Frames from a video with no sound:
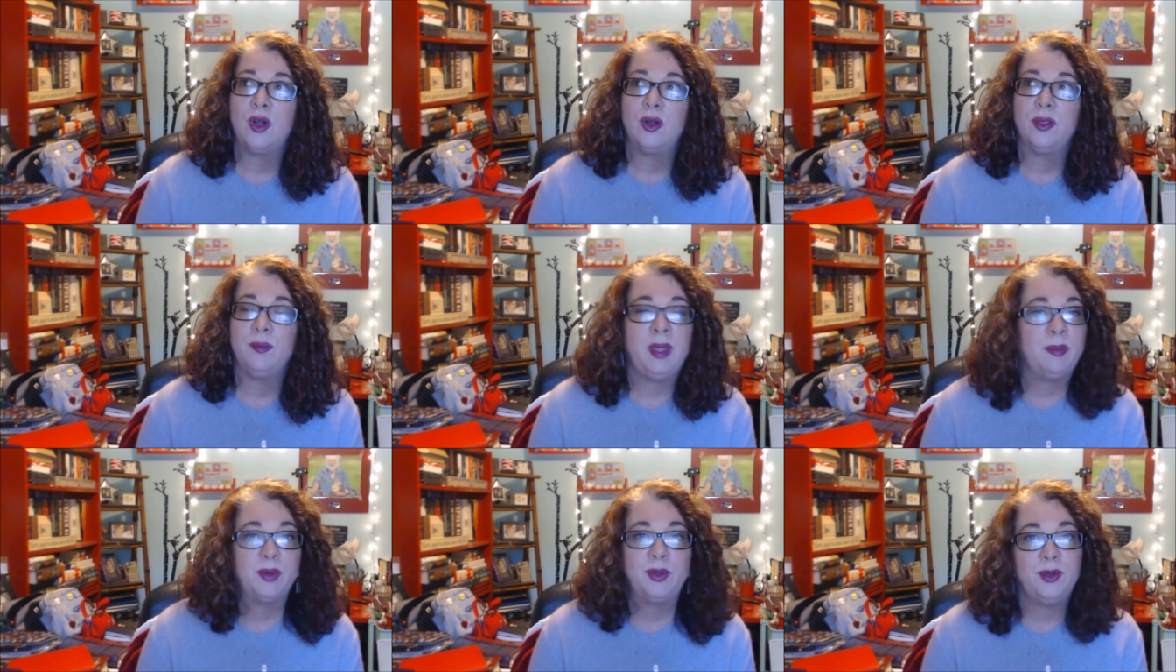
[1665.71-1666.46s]
or that
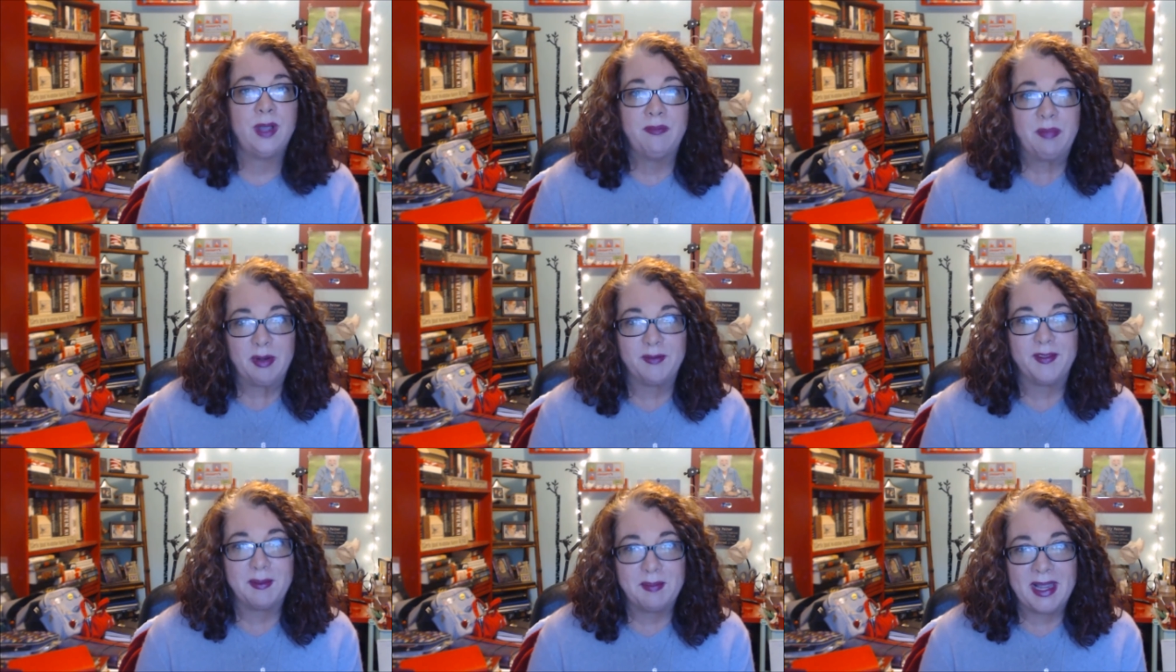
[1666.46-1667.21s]
people who have
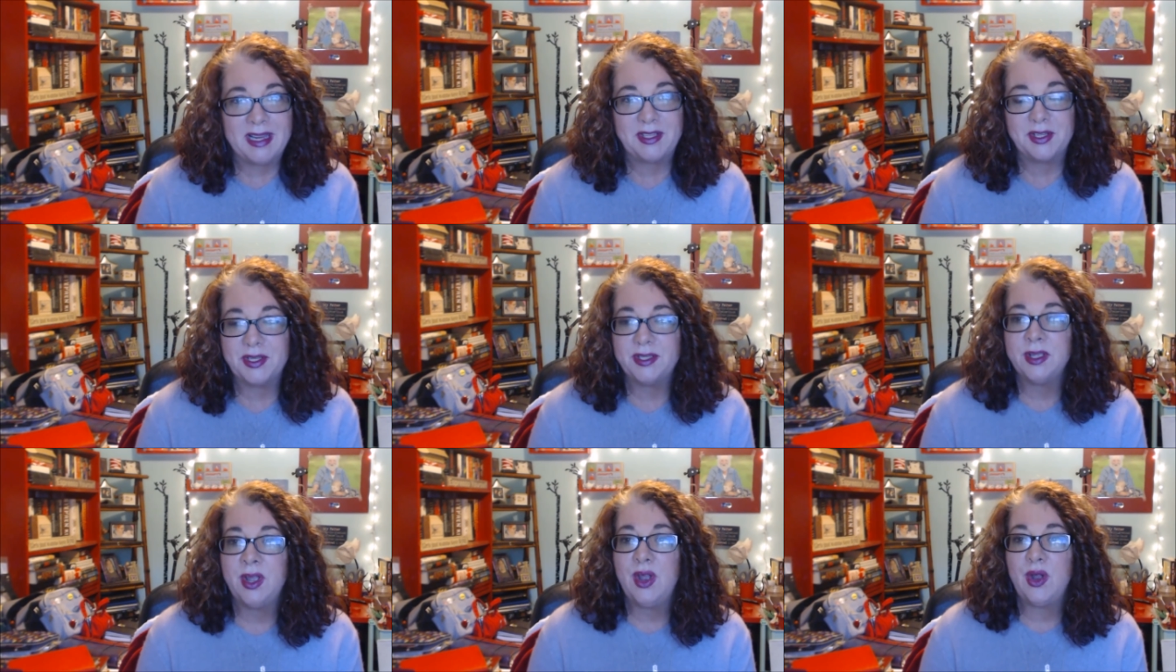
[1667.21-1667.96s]
perfect
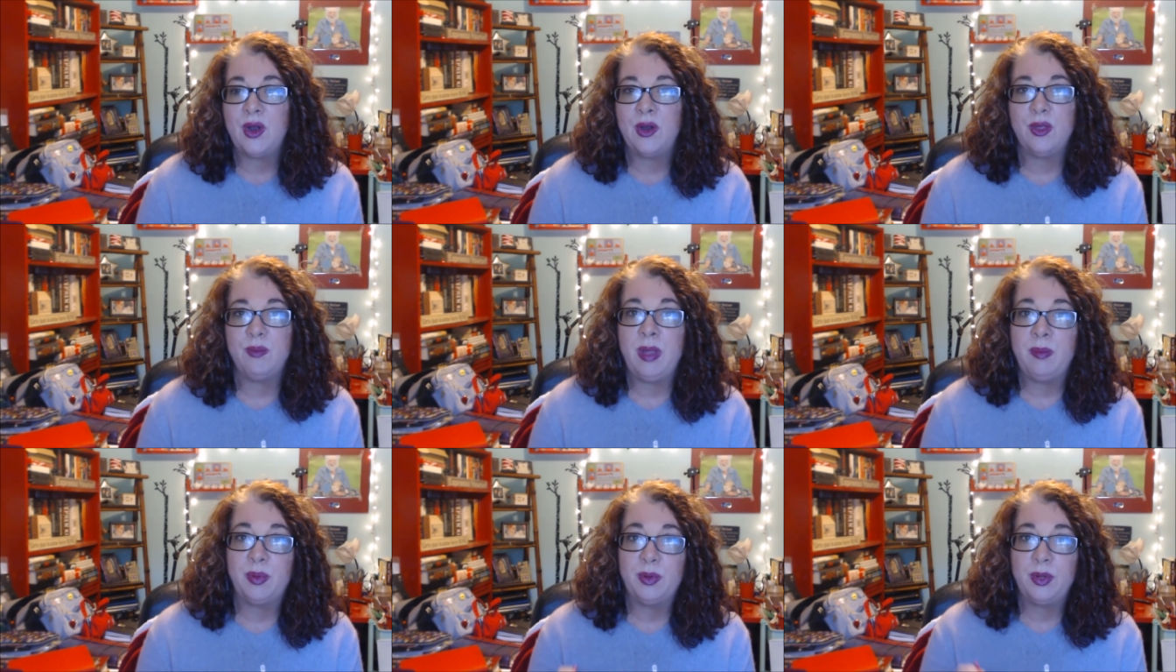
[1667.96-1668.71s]
pages or that
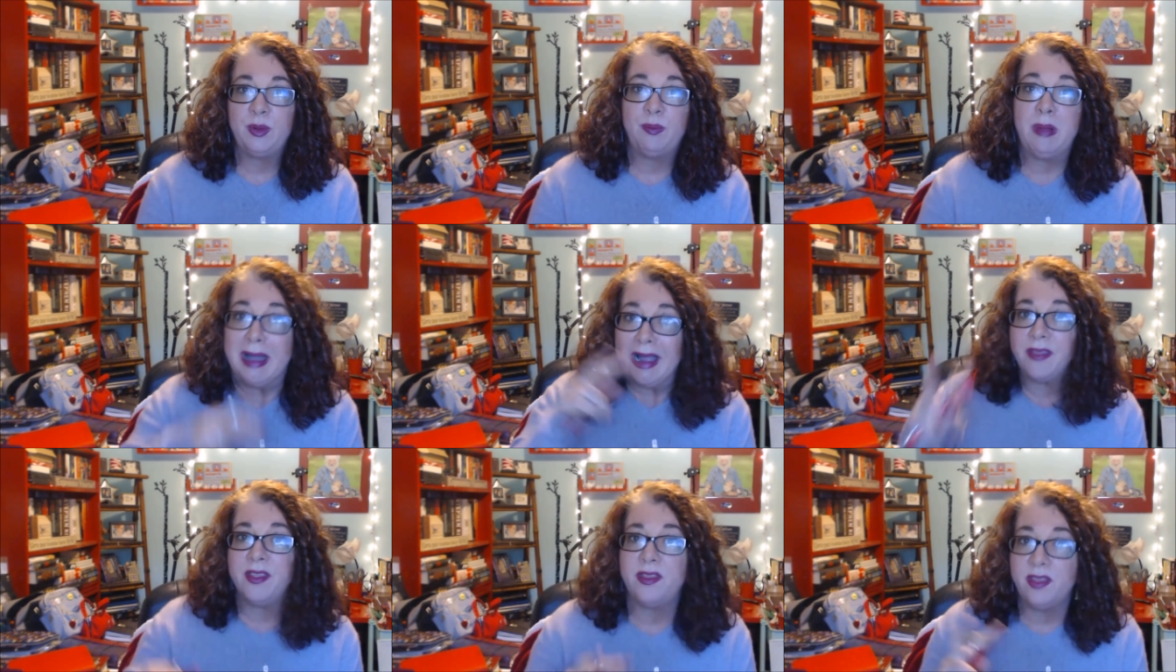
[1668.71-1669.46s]
people who
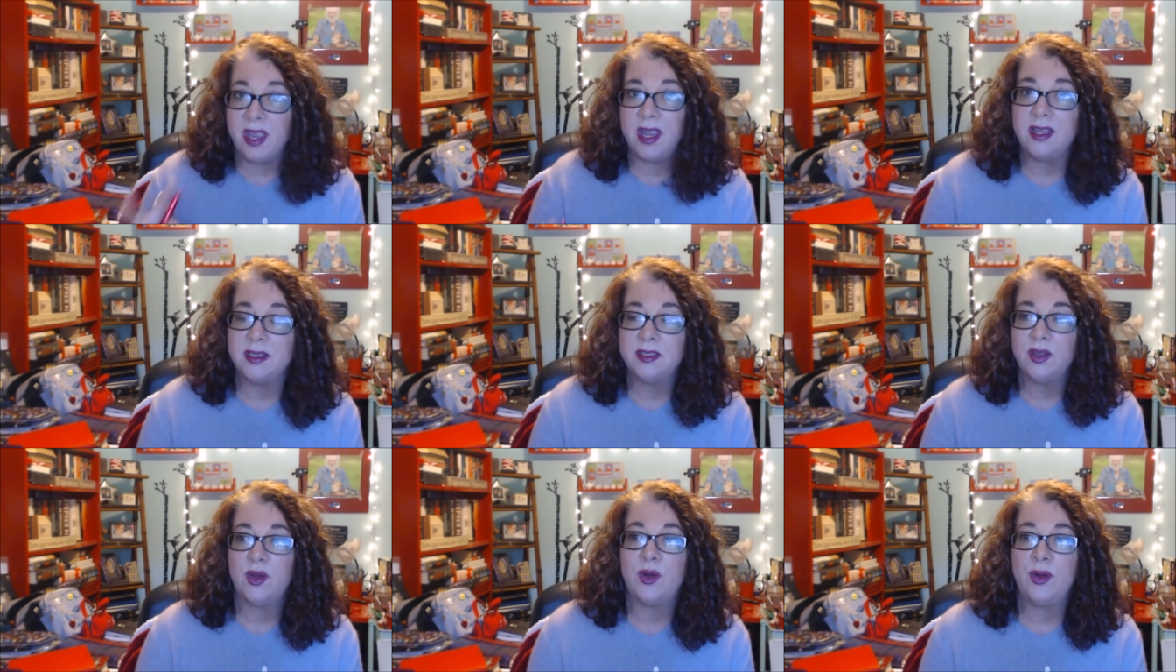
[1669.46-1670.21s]
buy the
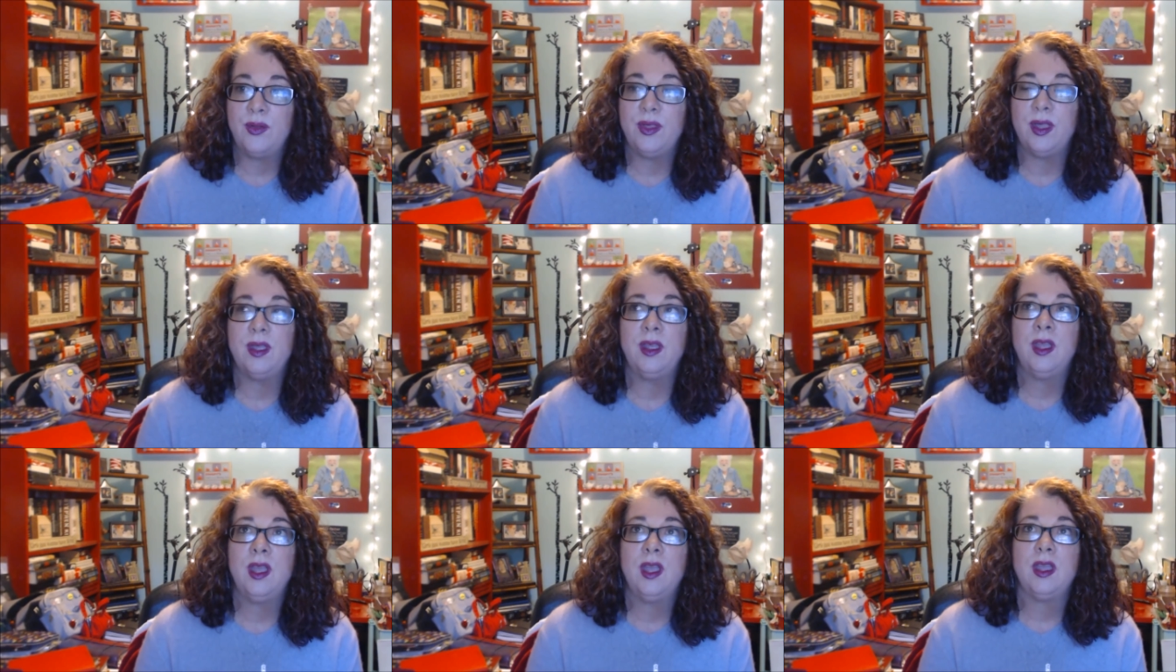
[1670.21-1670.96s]
things or that
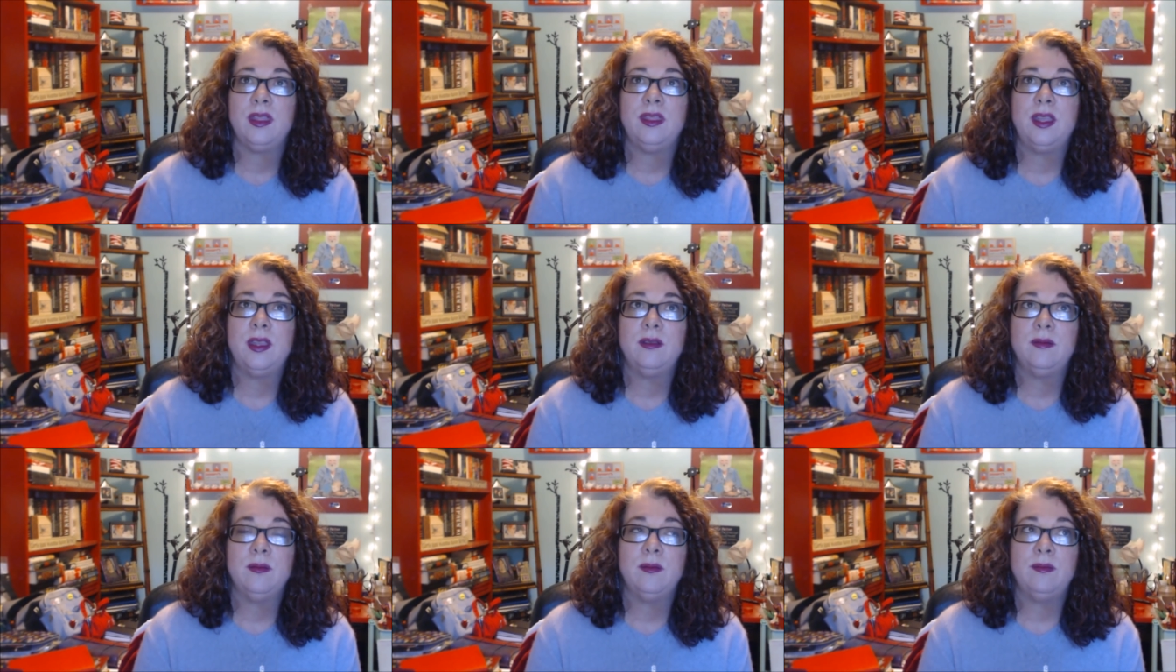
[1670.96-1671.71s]

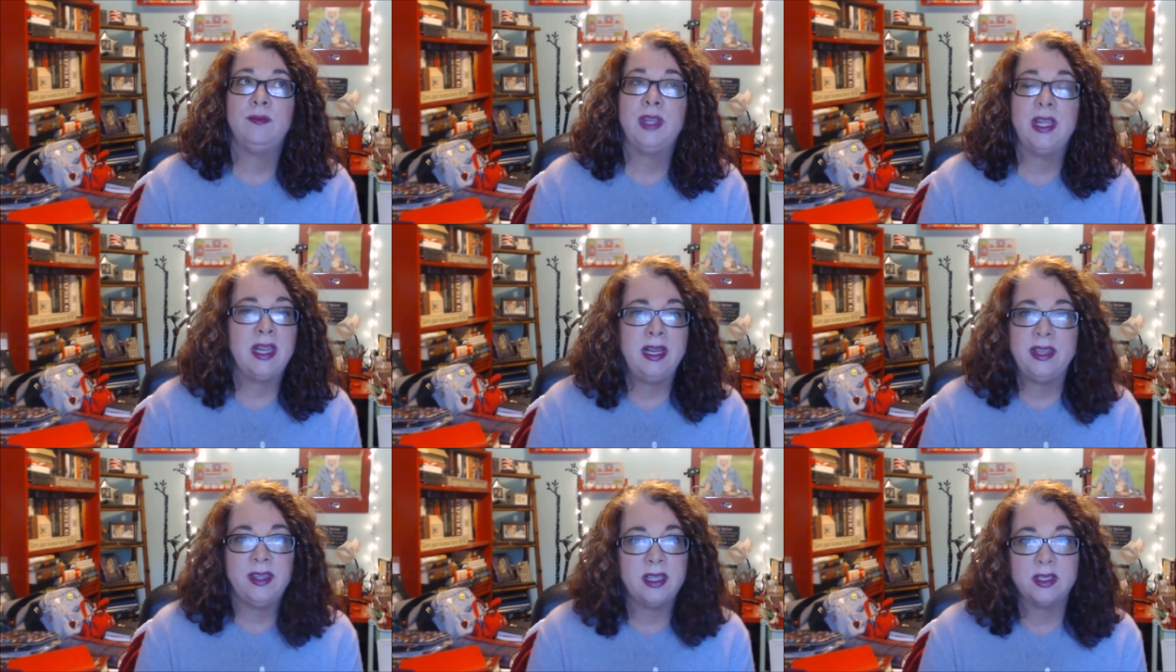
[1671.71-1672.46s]
that that
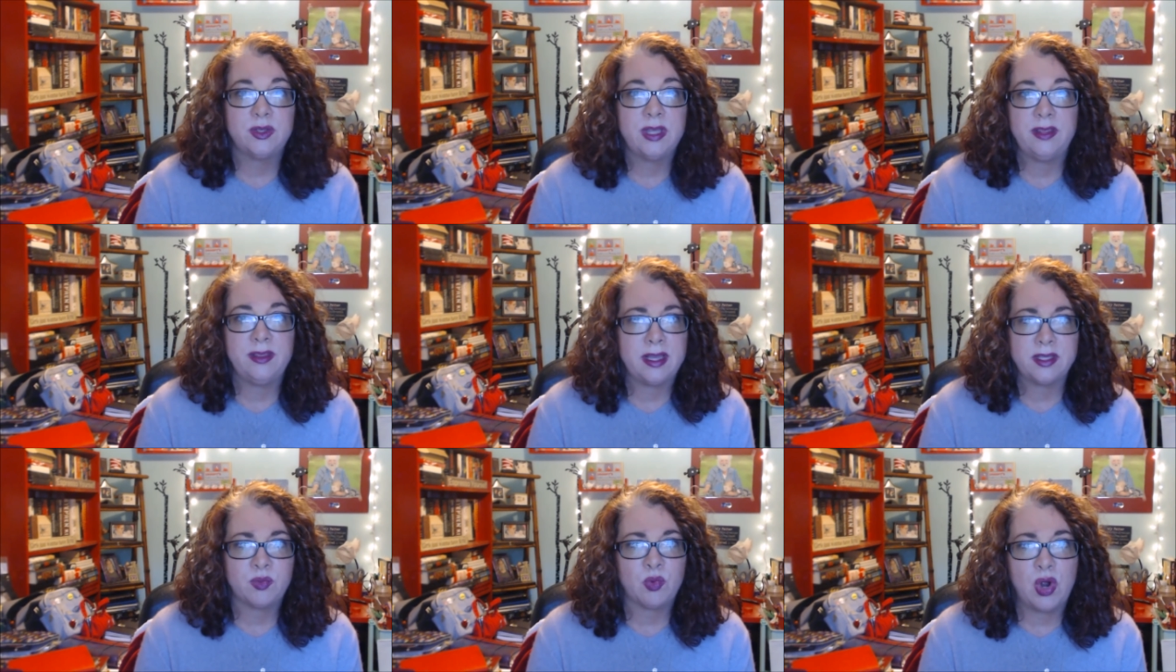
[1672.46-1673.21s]
anything is that
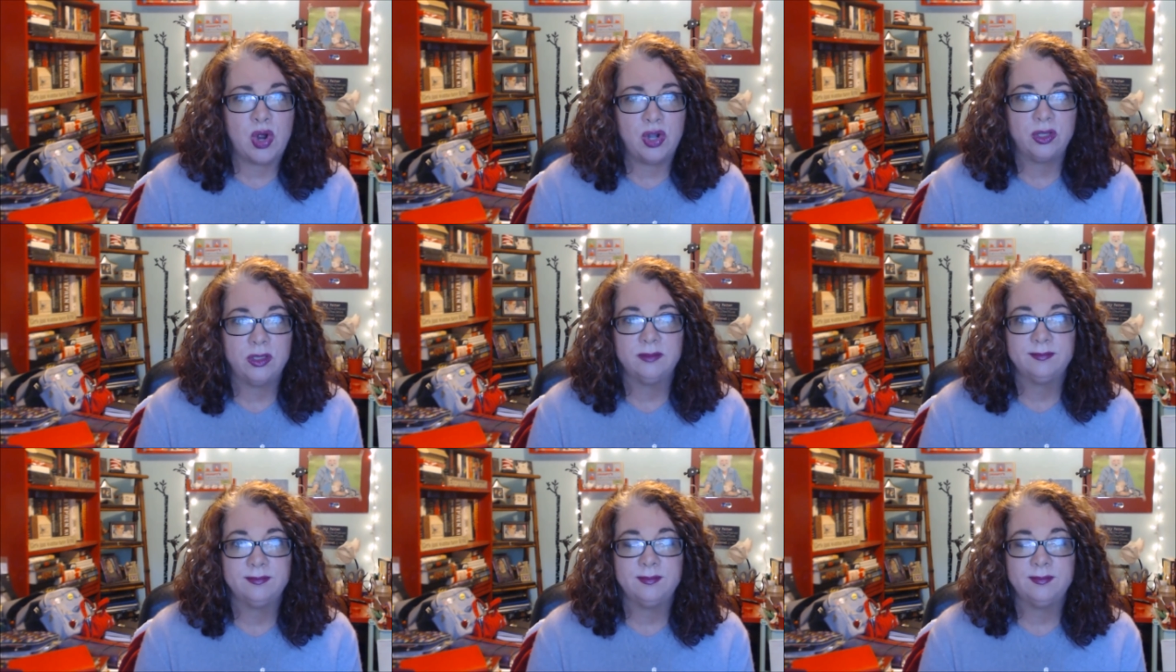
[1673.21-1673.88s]
that's wrong.